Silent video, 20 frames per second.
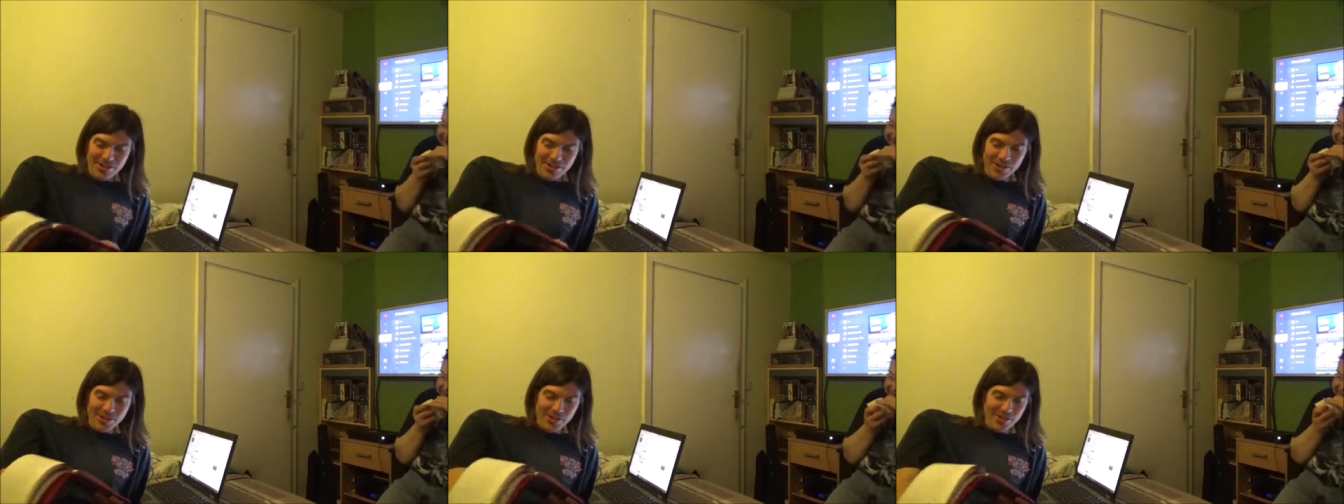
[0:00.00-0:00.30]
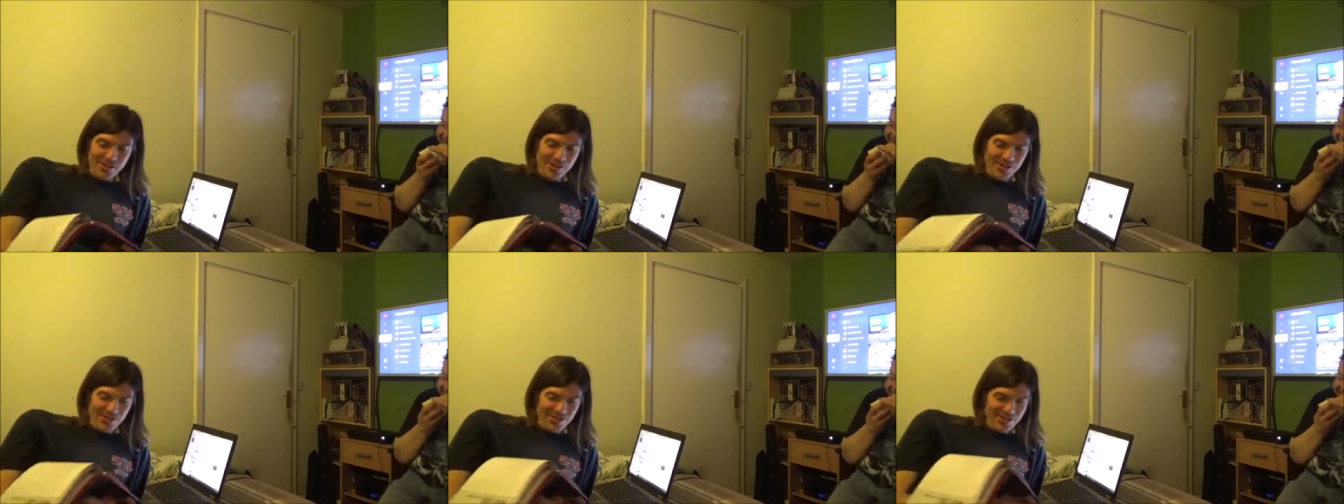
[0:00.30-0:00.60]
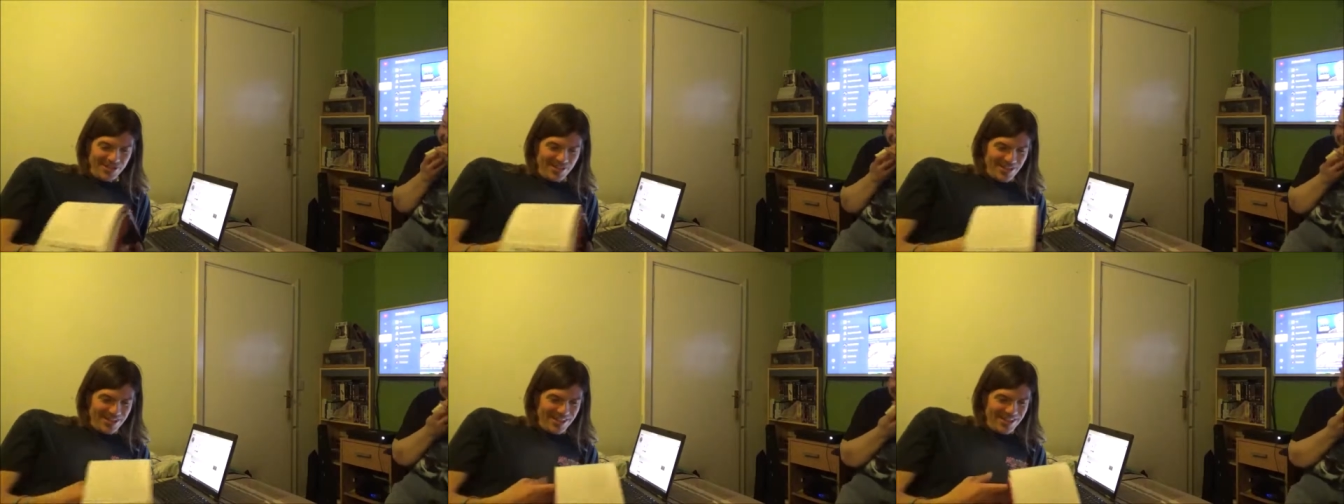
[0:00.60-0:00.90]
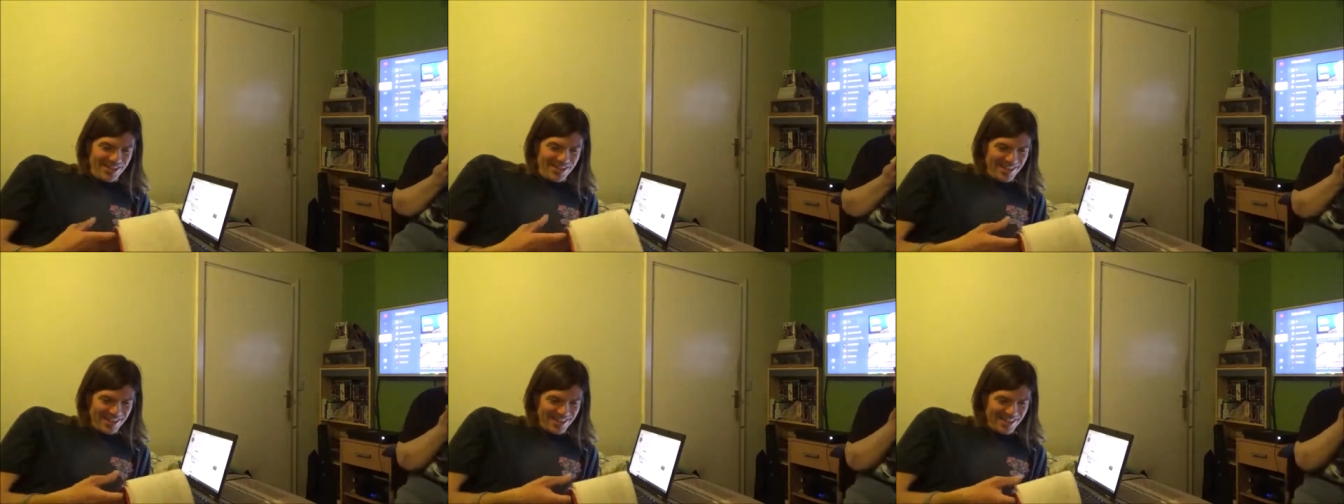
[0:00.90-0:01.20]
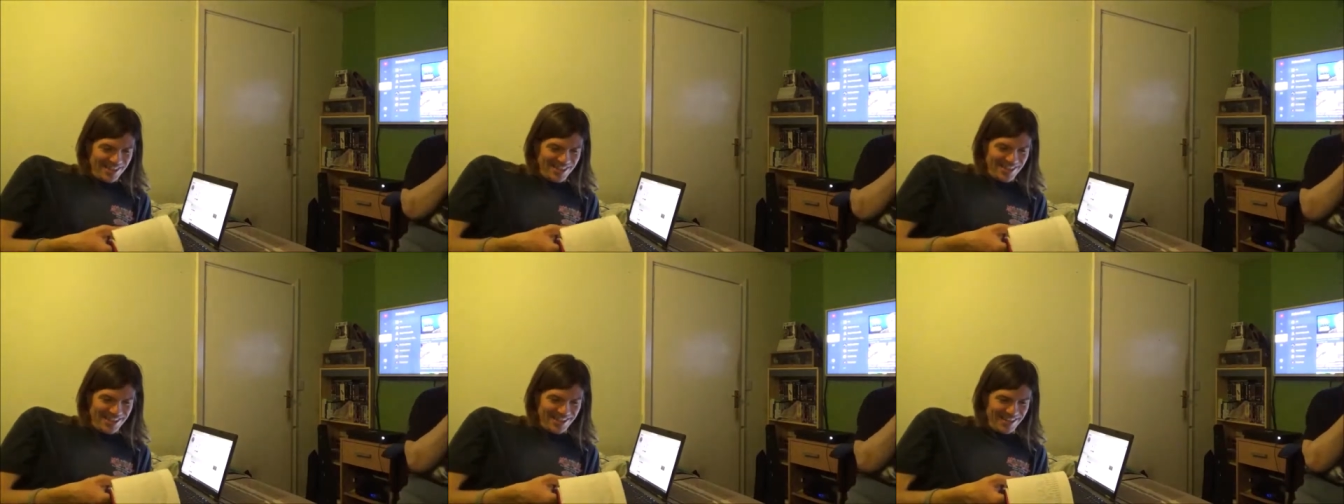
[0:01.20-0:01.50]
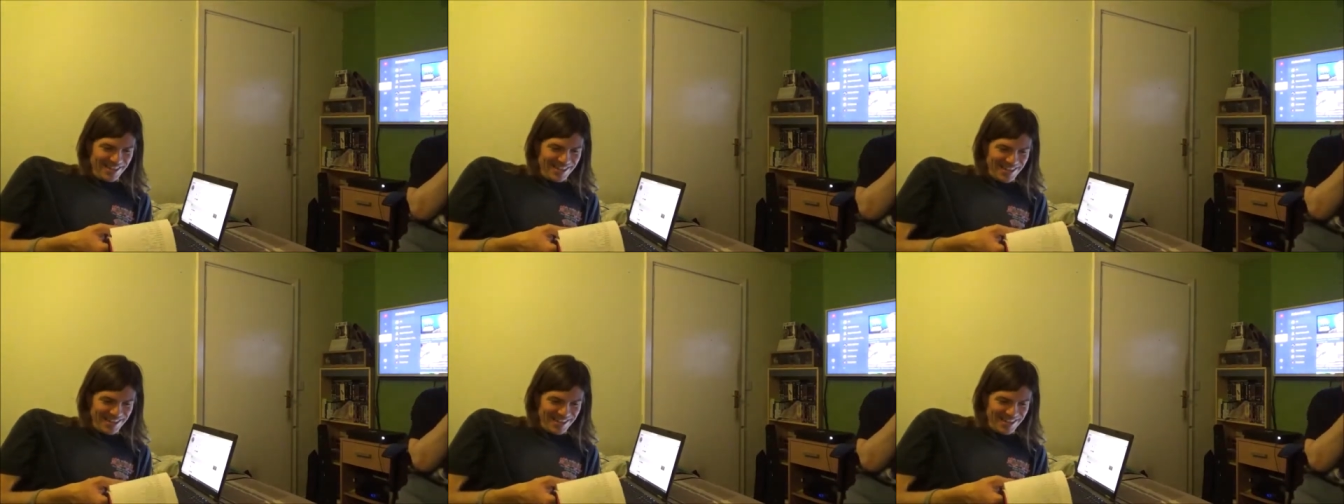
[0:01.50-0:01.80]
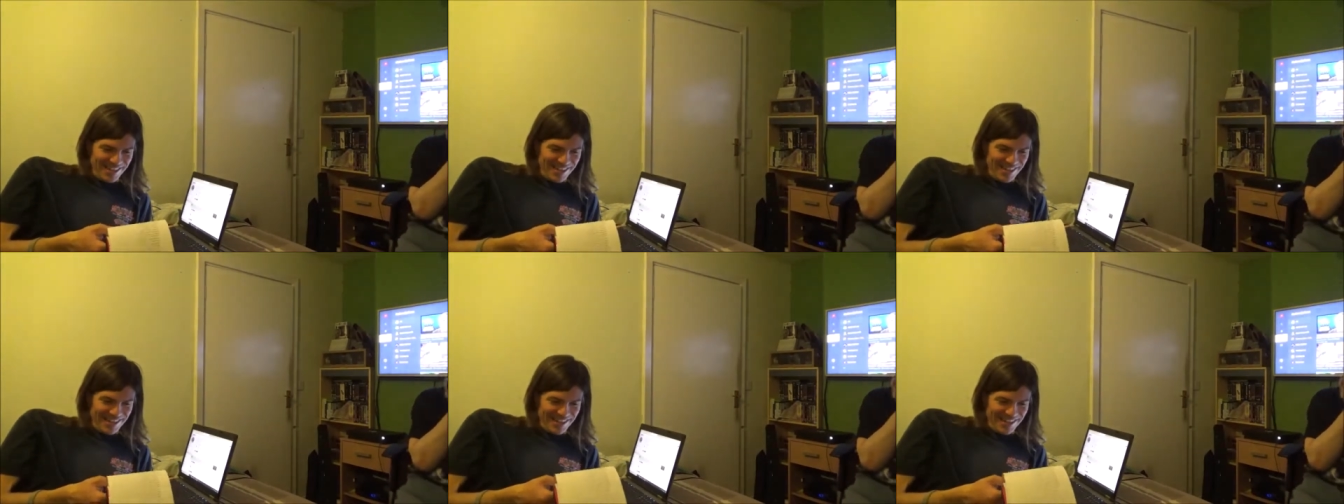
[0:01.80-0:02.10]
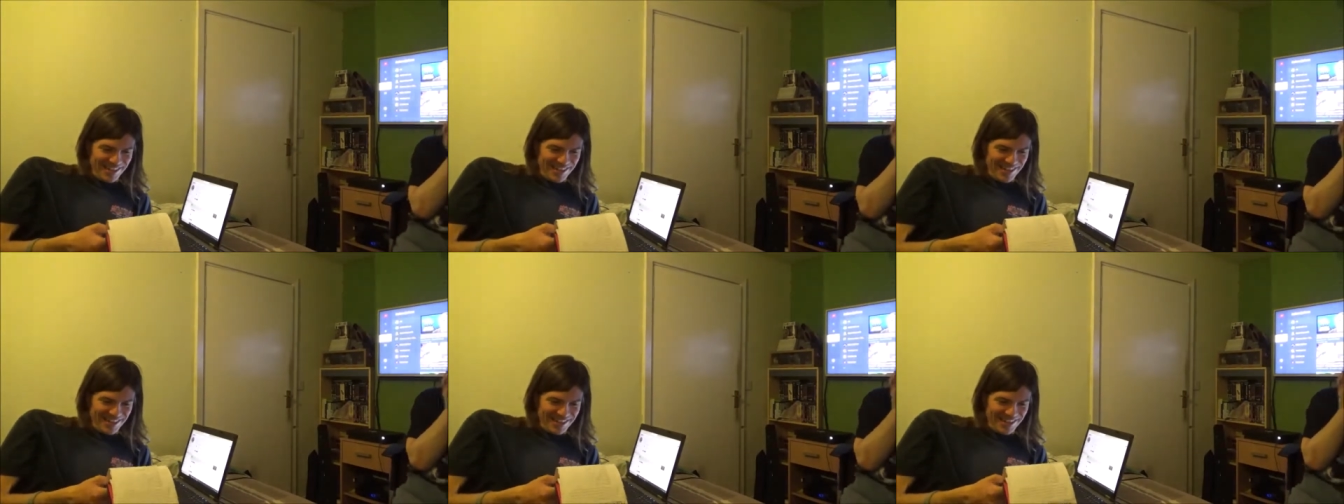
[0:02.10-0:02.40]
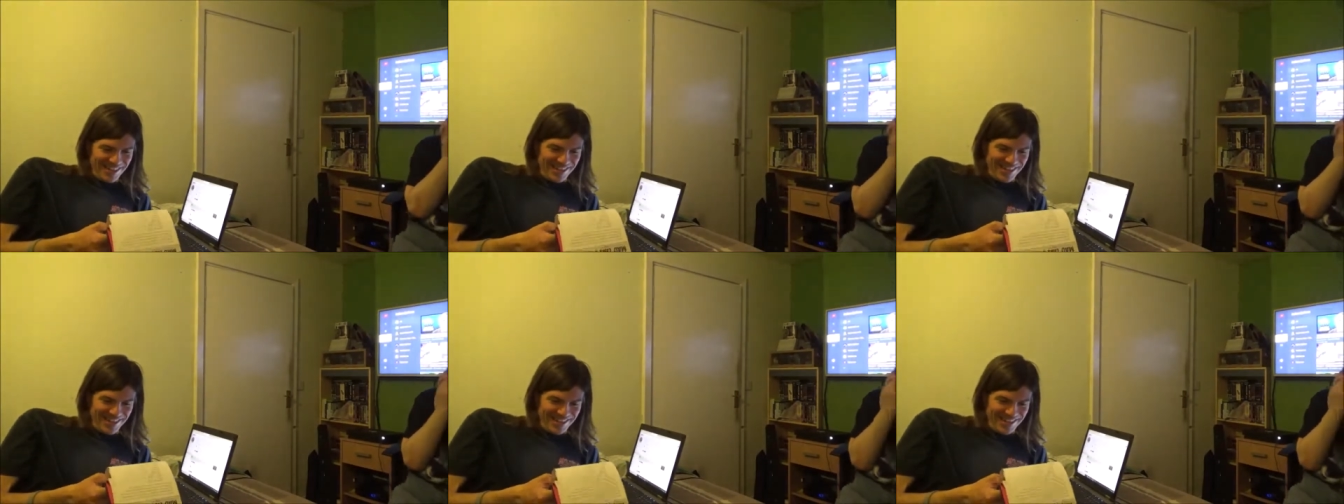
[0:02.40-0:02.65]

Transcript: god. These two are quite good.